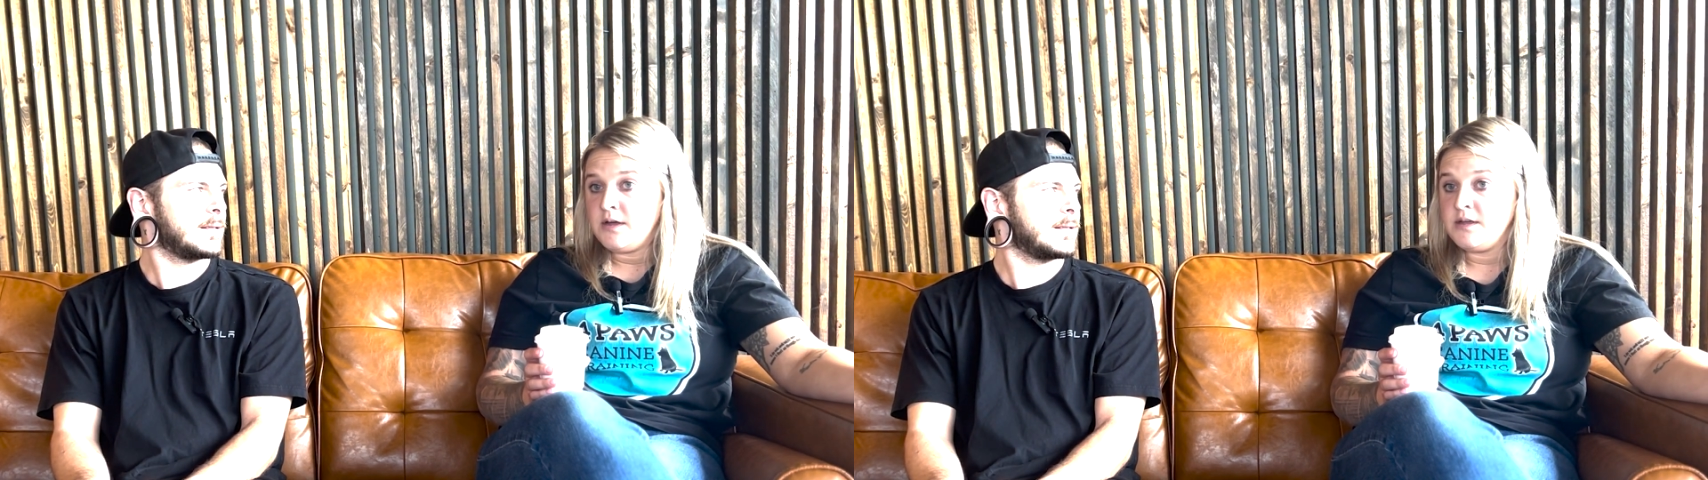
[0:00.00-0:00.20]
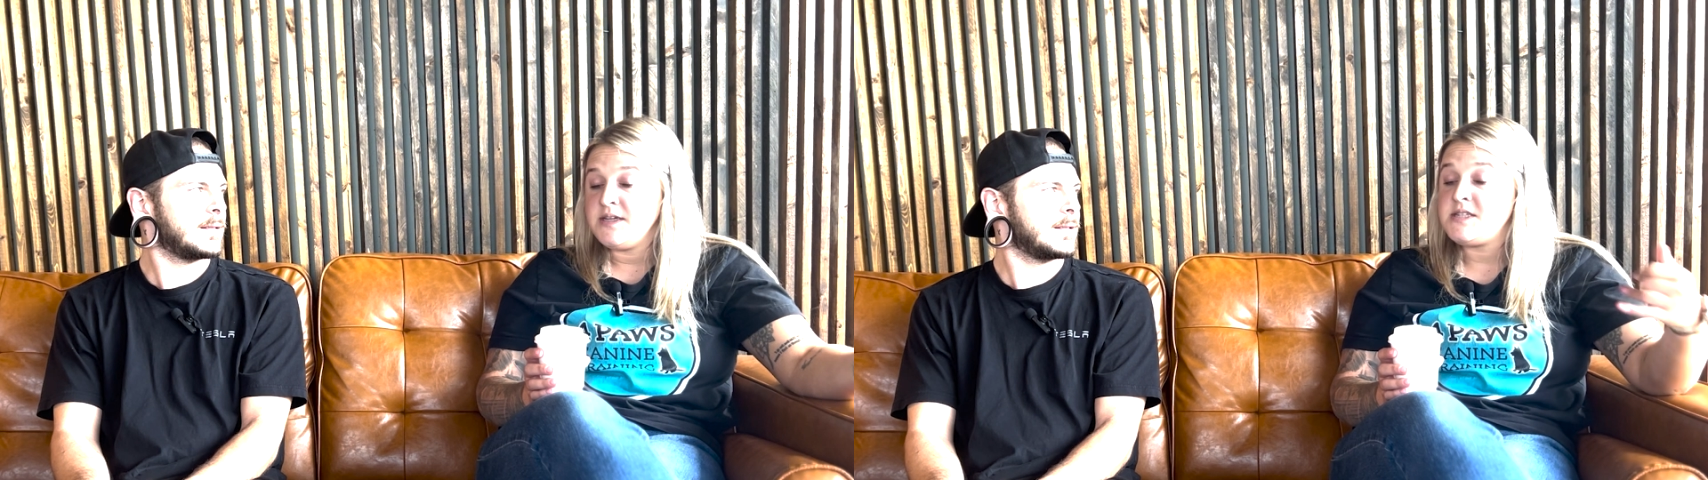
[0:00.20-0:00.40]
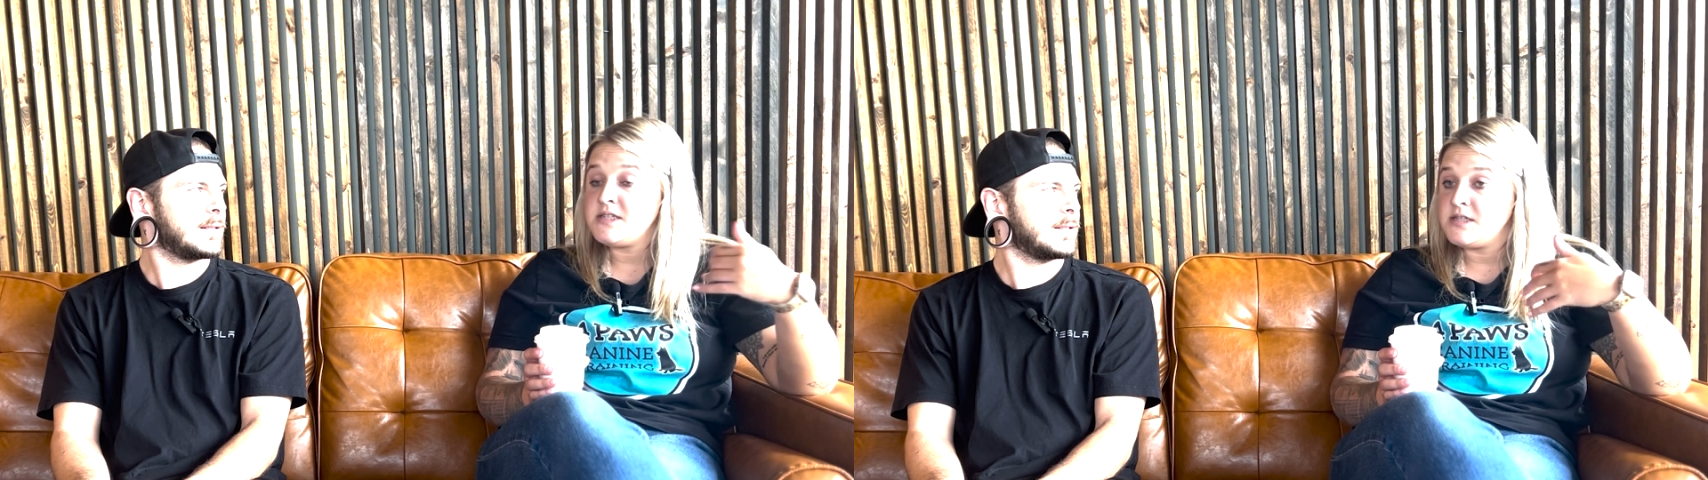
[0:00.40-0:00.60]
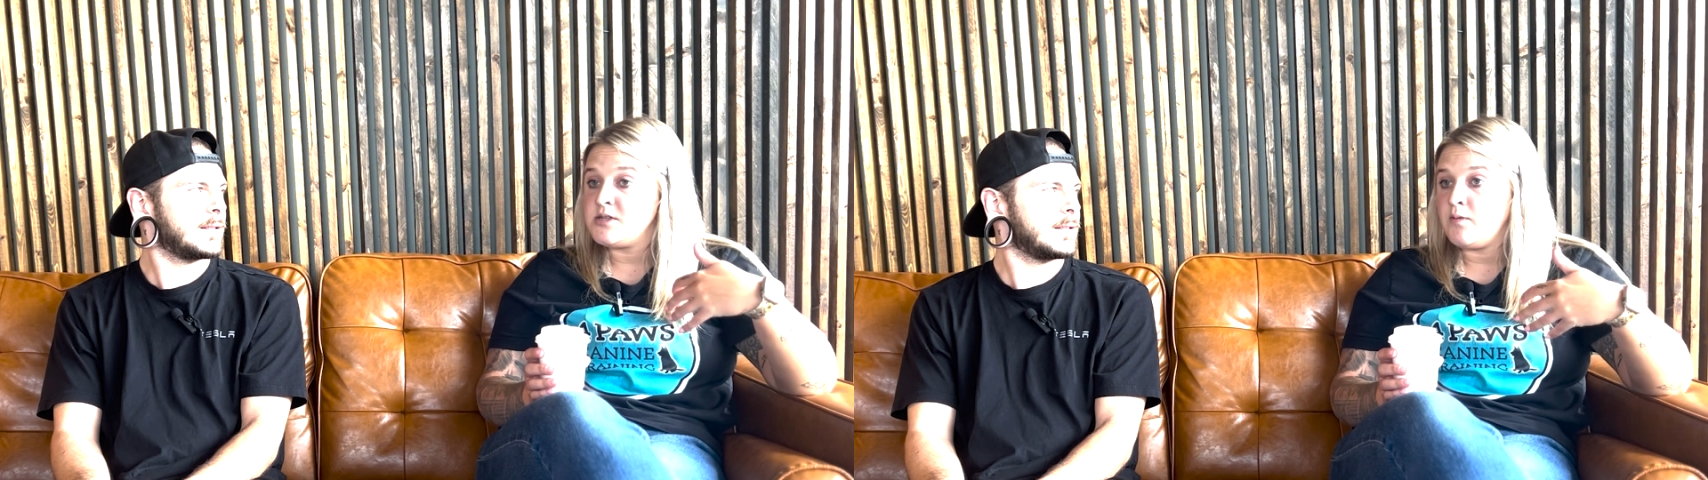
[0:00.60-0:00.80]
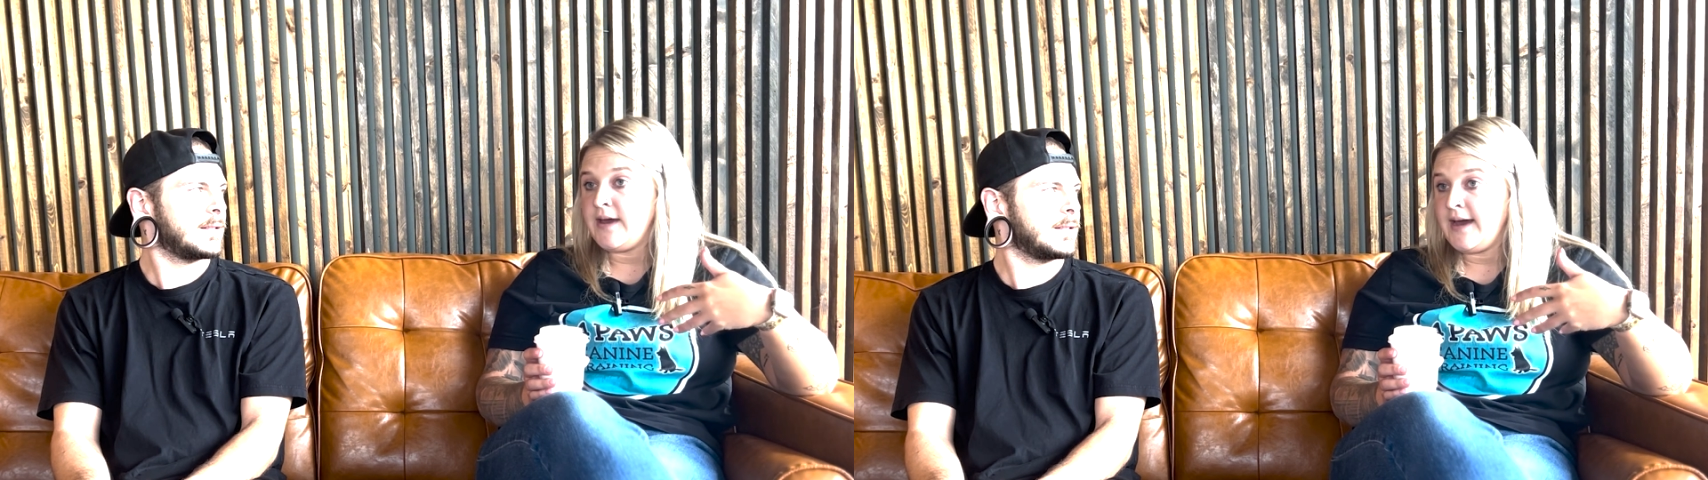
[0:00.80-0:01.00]
At least this is
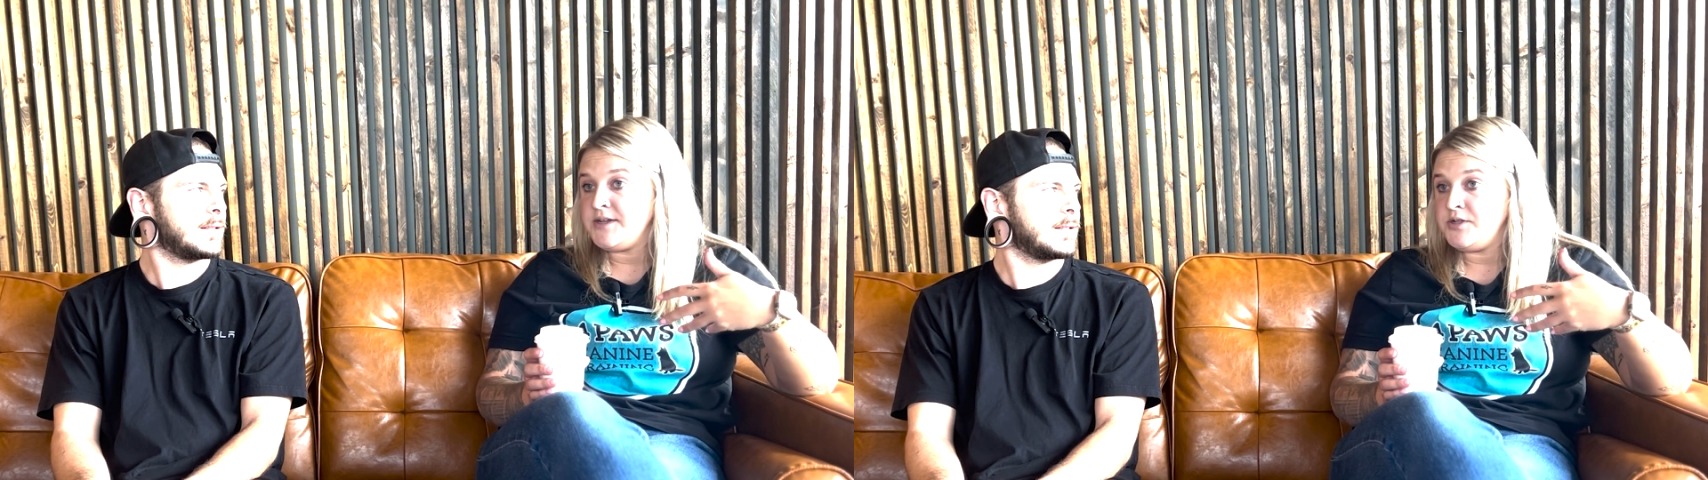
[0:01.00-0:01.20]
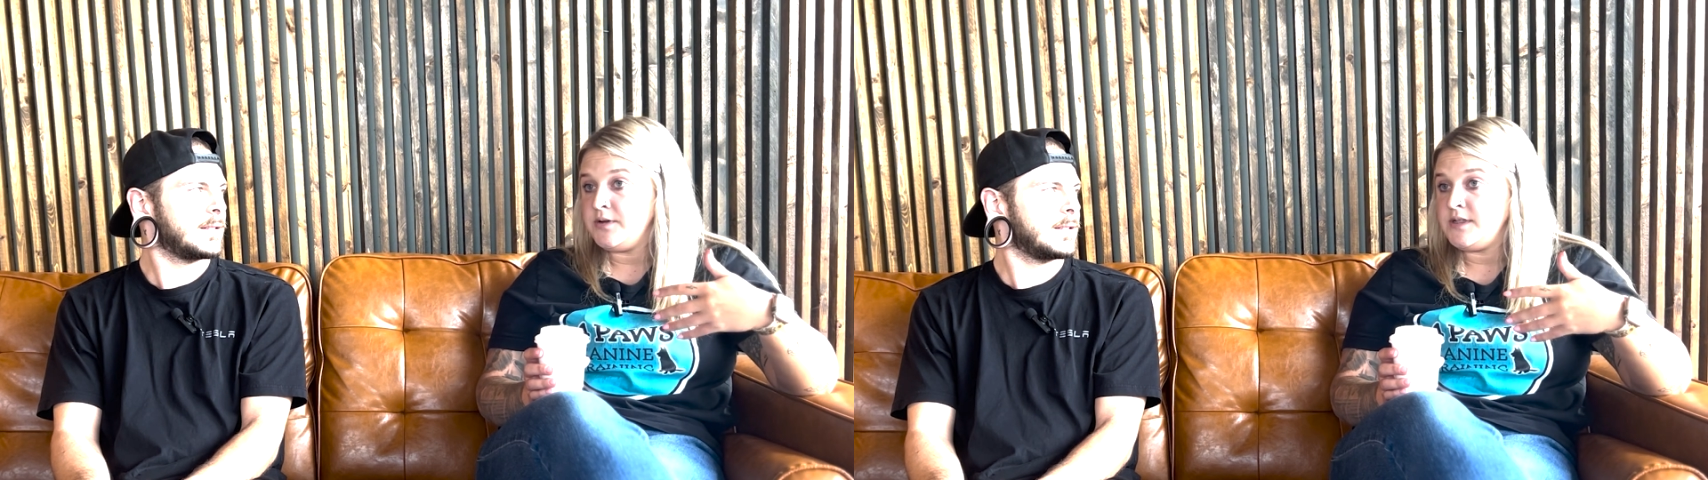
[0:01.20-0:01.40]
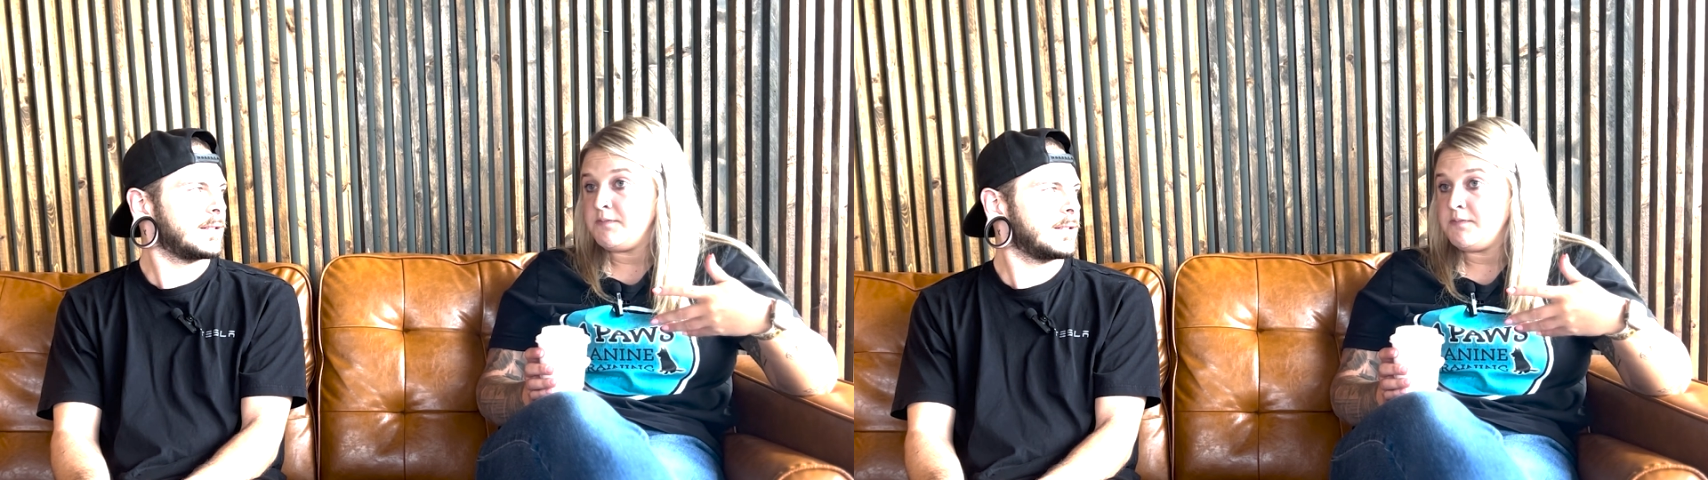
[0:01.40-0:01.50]
the way I do it.